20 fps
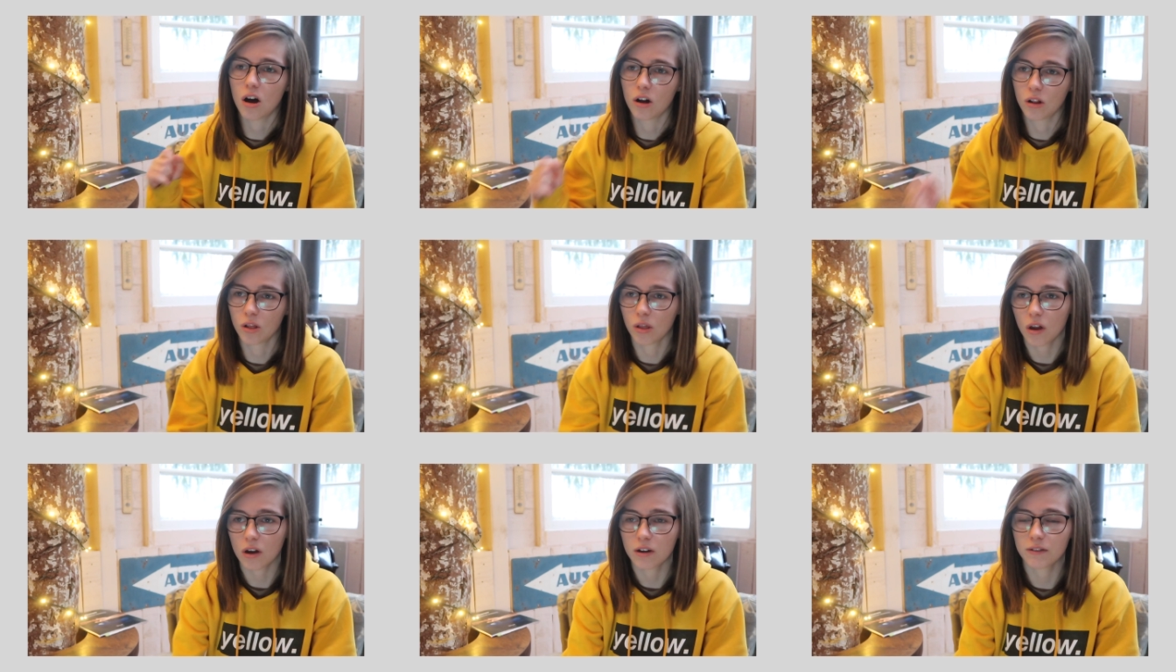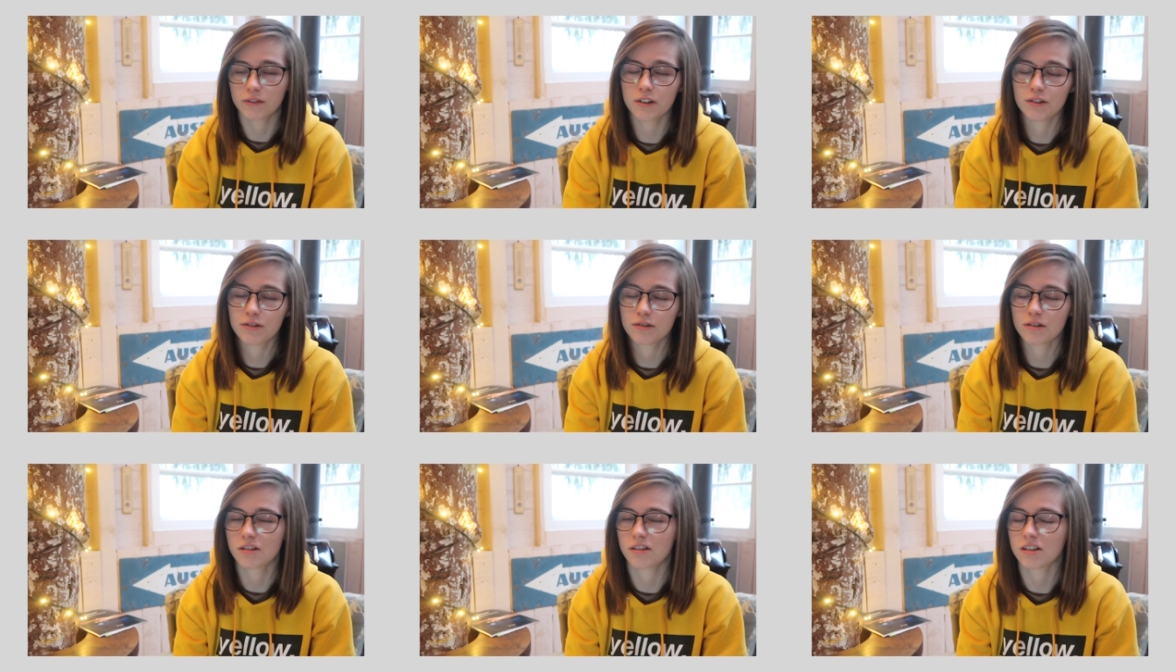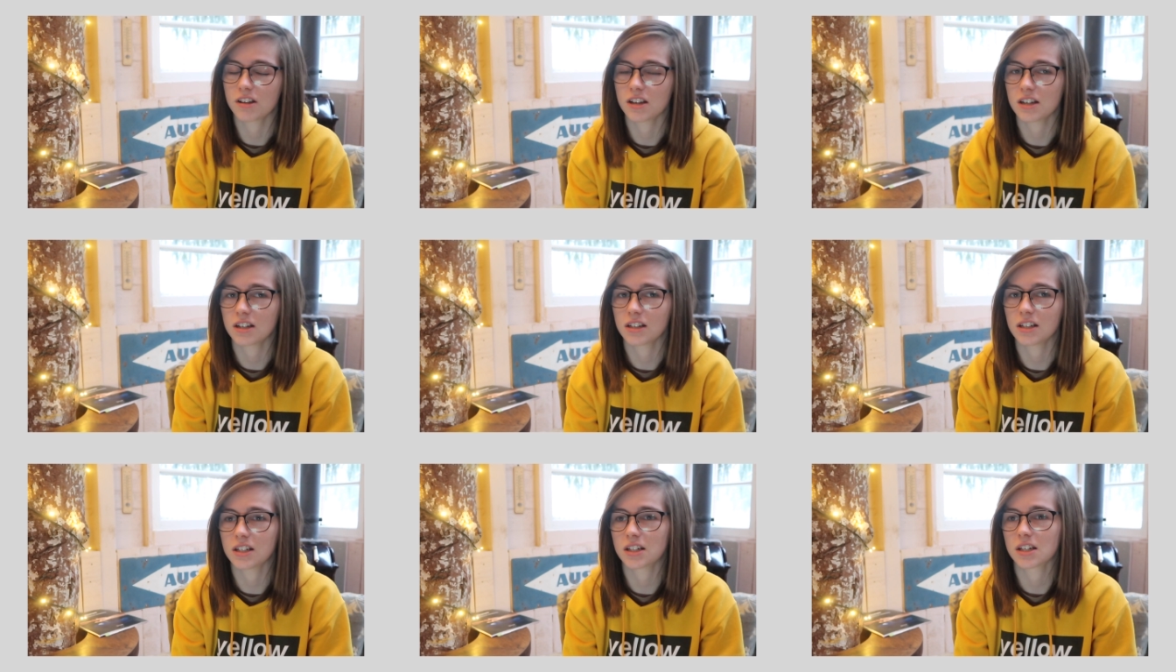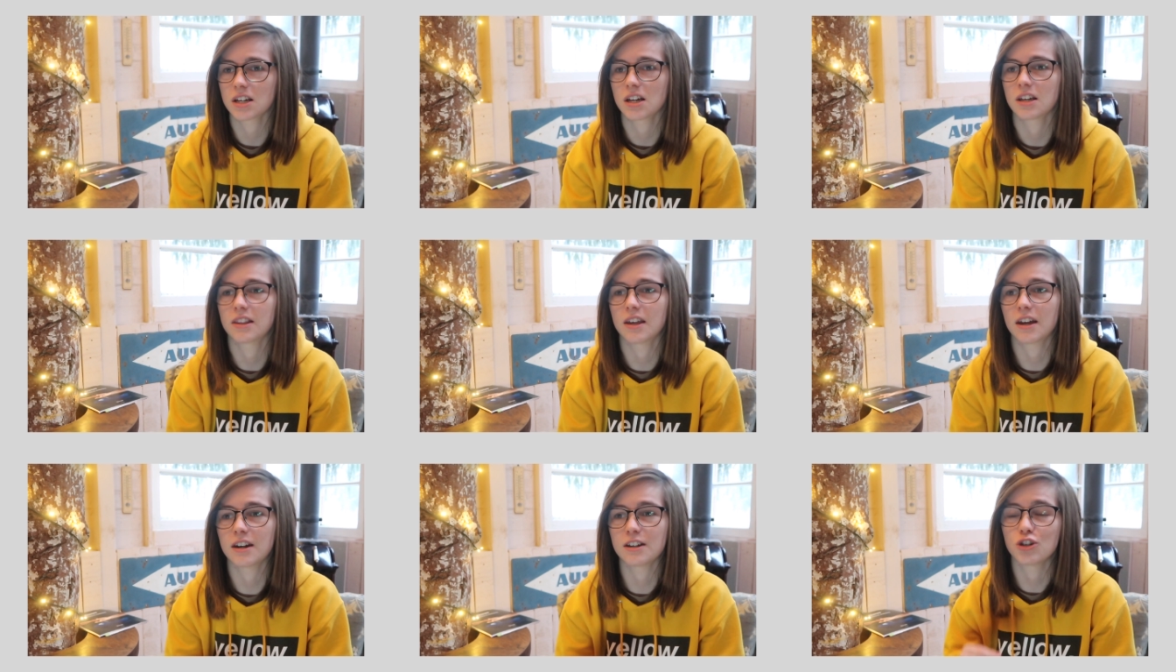a lot of different things
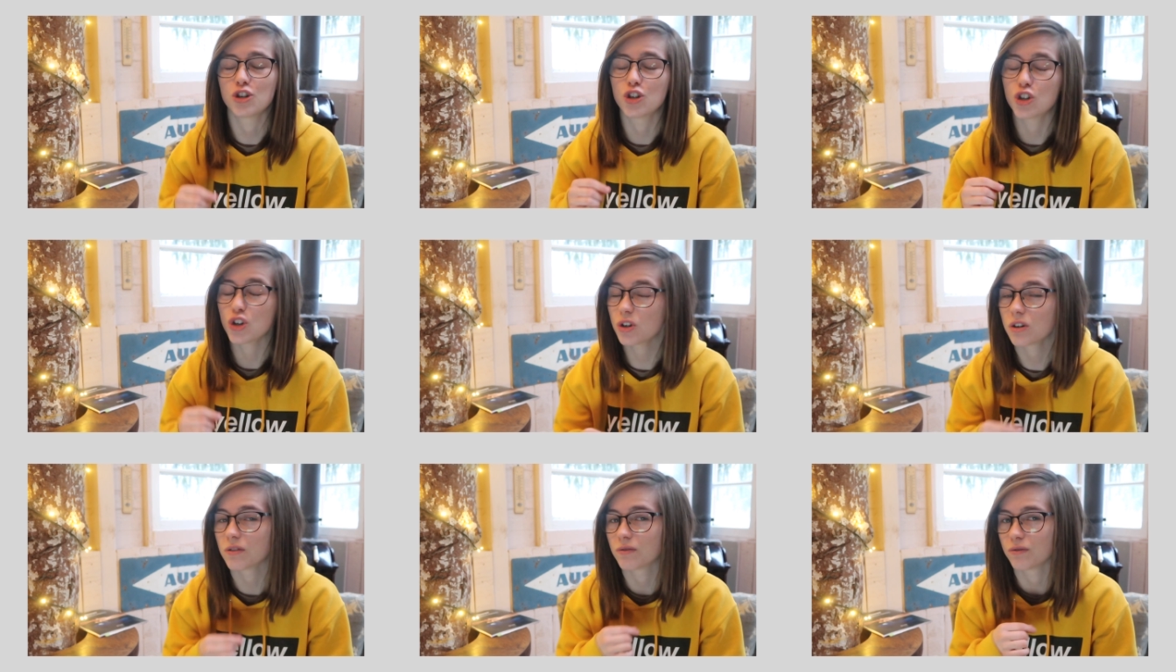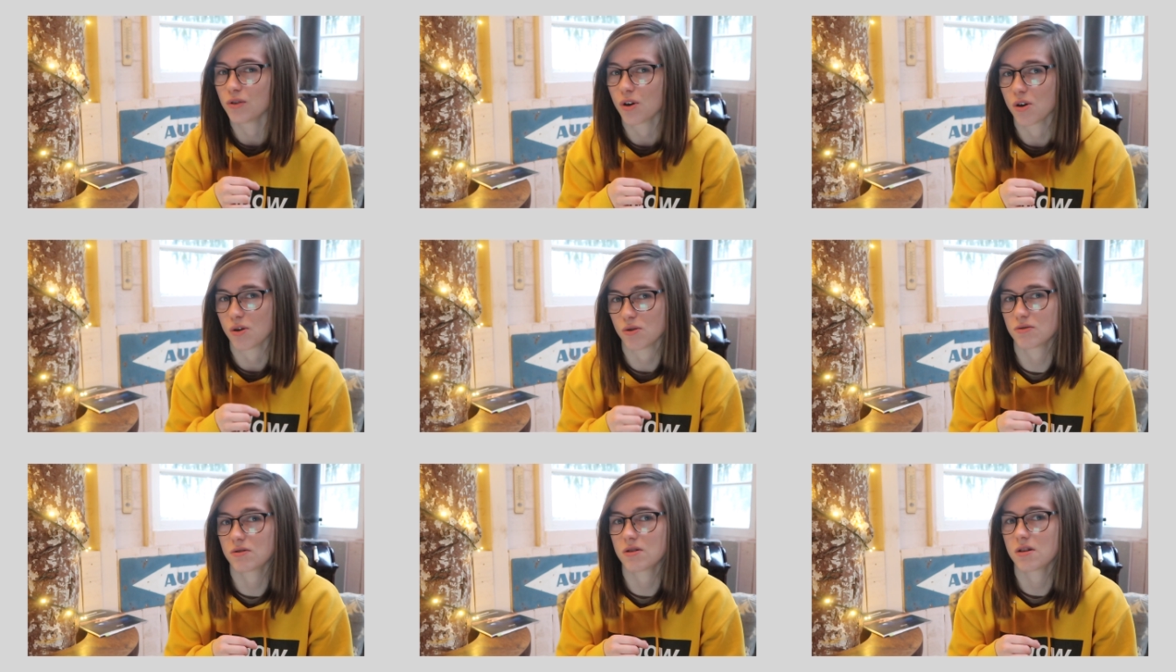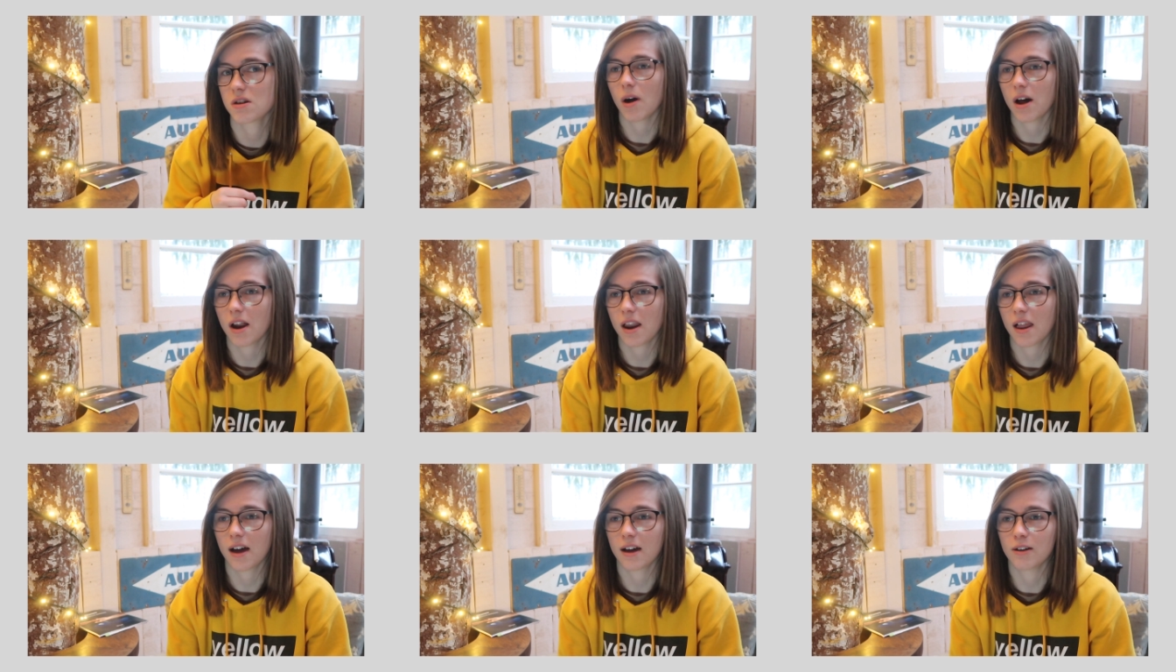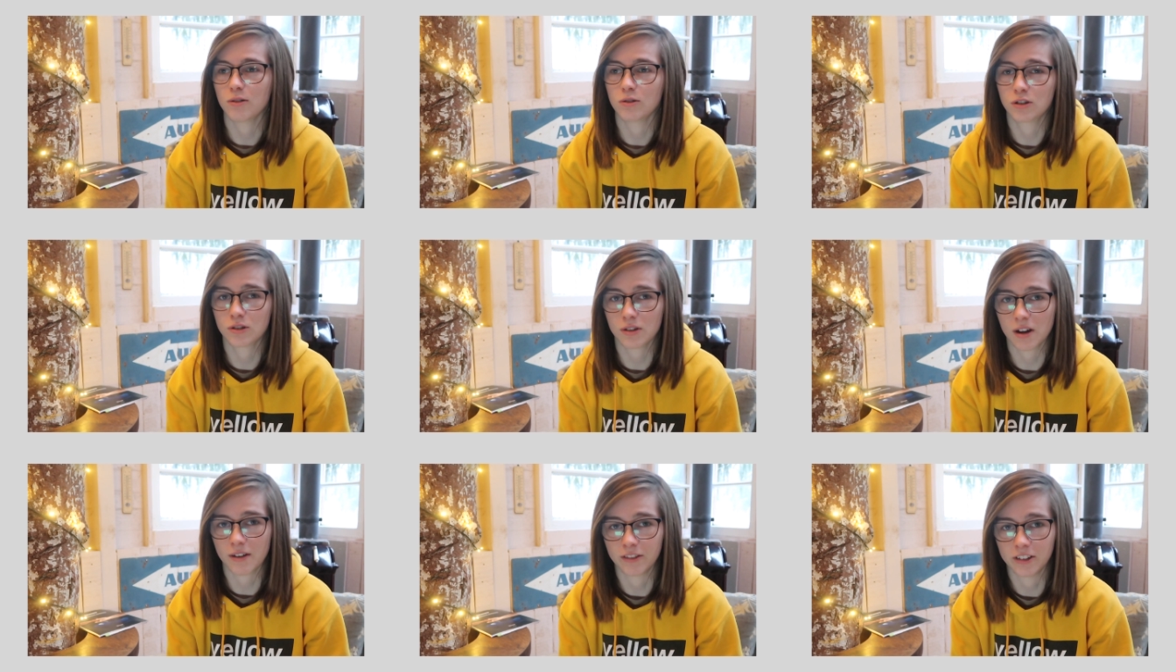that I should have known while I
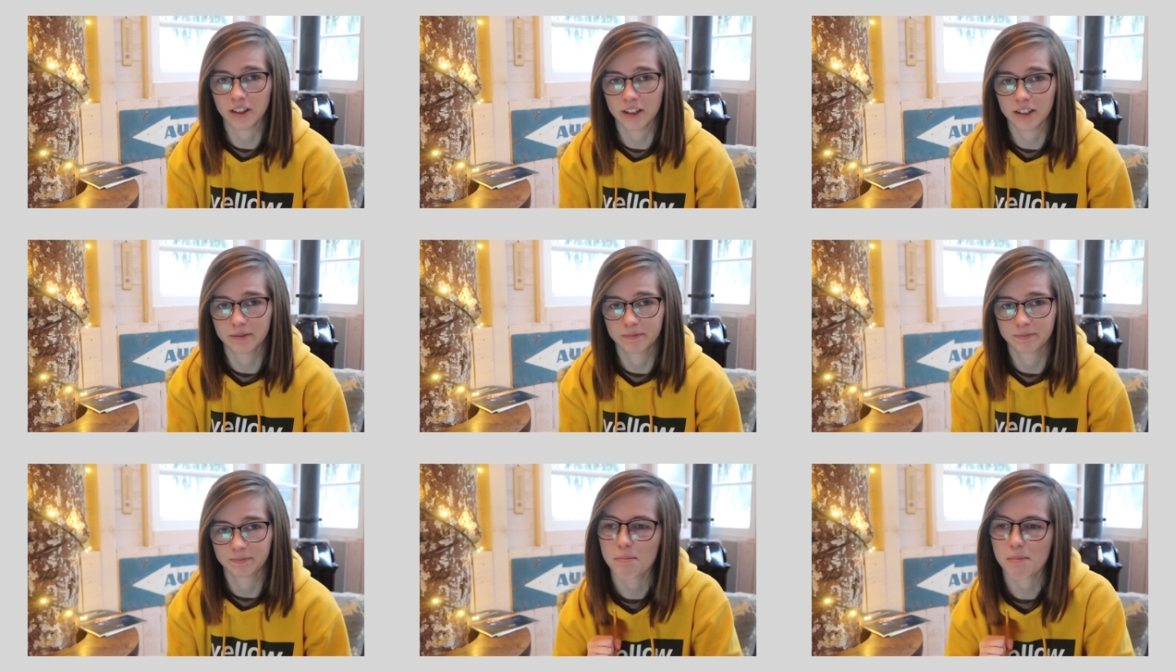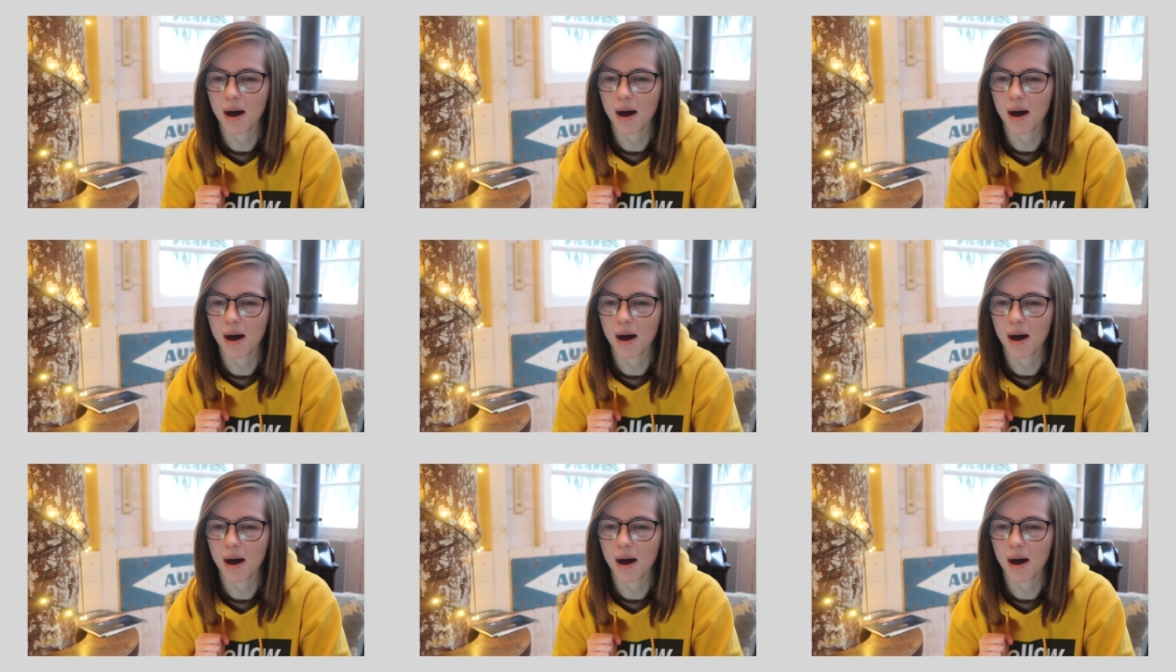was traveling,